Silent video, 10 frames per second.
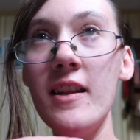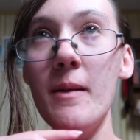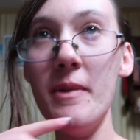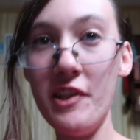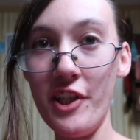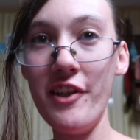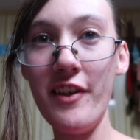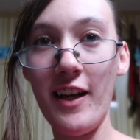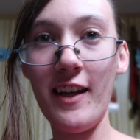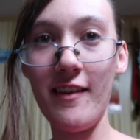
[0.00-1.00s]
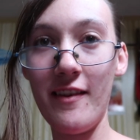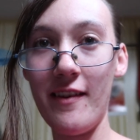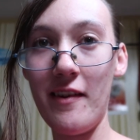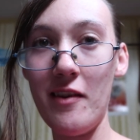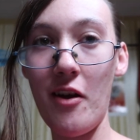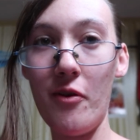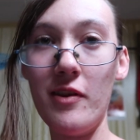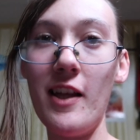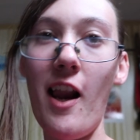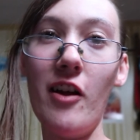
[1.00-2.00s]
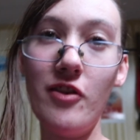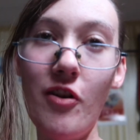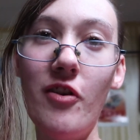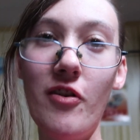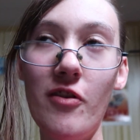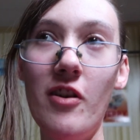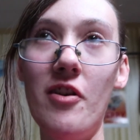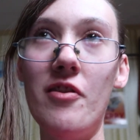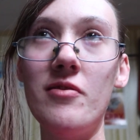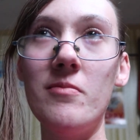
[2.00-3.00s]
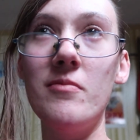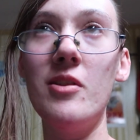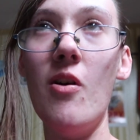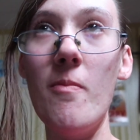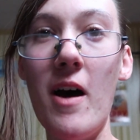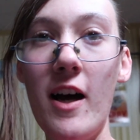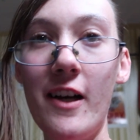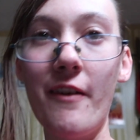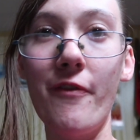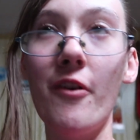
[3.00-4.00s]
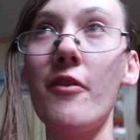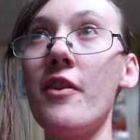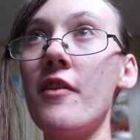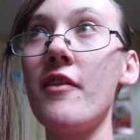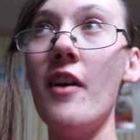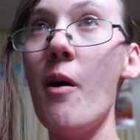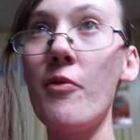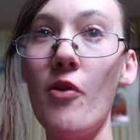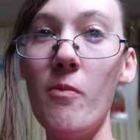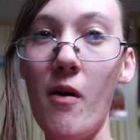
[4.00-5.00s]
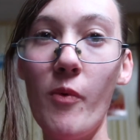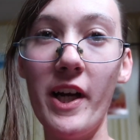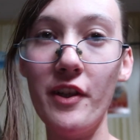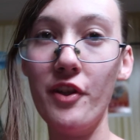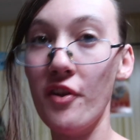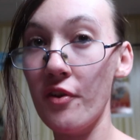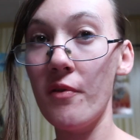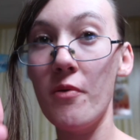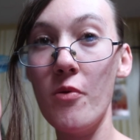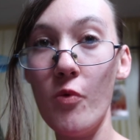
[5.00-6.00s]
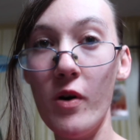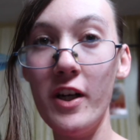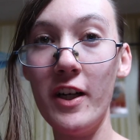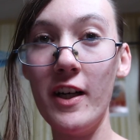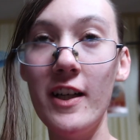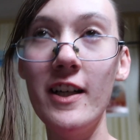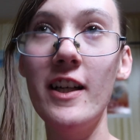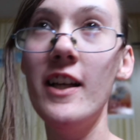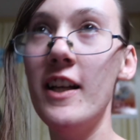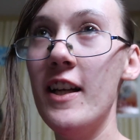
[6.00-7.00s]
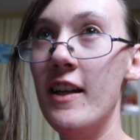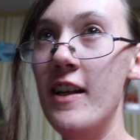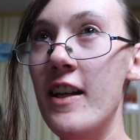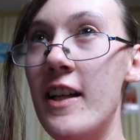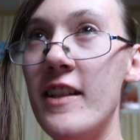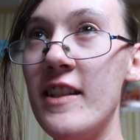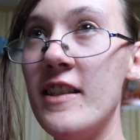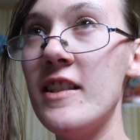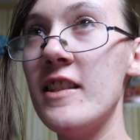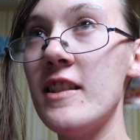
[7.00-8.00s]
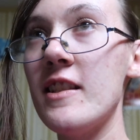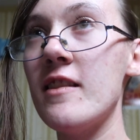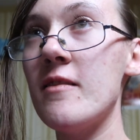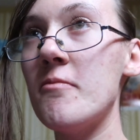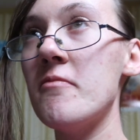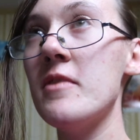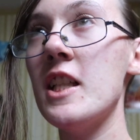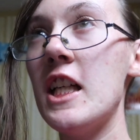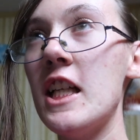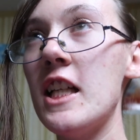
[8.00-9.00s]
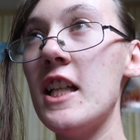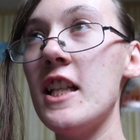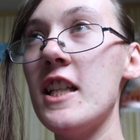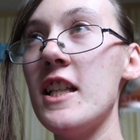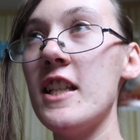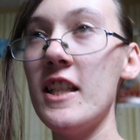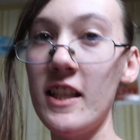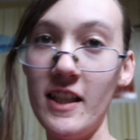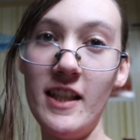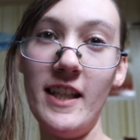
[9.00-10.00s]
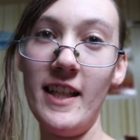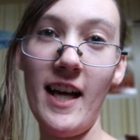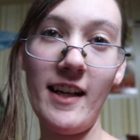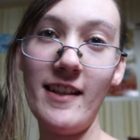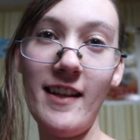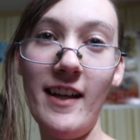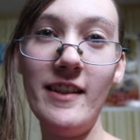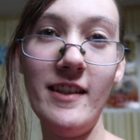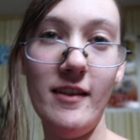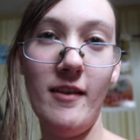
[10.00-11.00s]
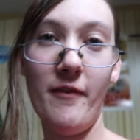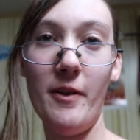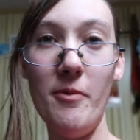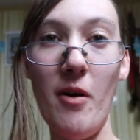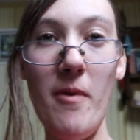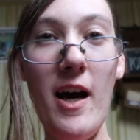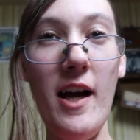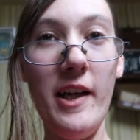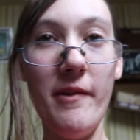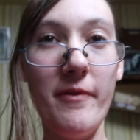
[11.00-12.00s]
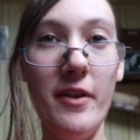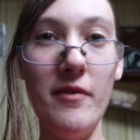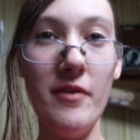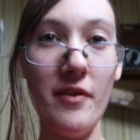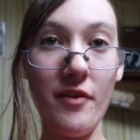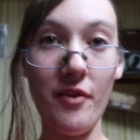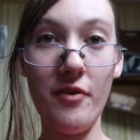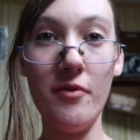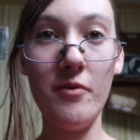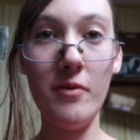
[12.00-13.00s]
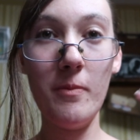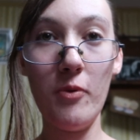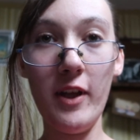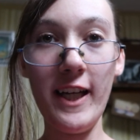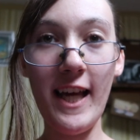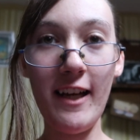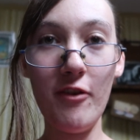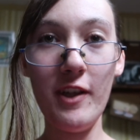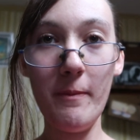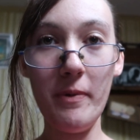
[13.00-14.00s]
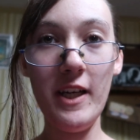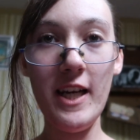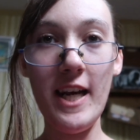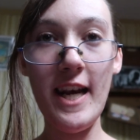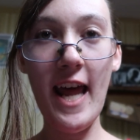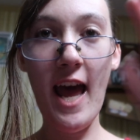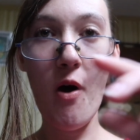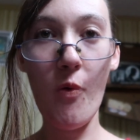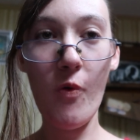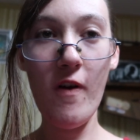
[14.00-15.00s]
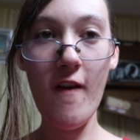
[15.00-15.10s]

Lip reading: me show you guys the snow that I took on my iPhone, because I was on my way to work, and I decided to film it on my iPhone. So play that clip now.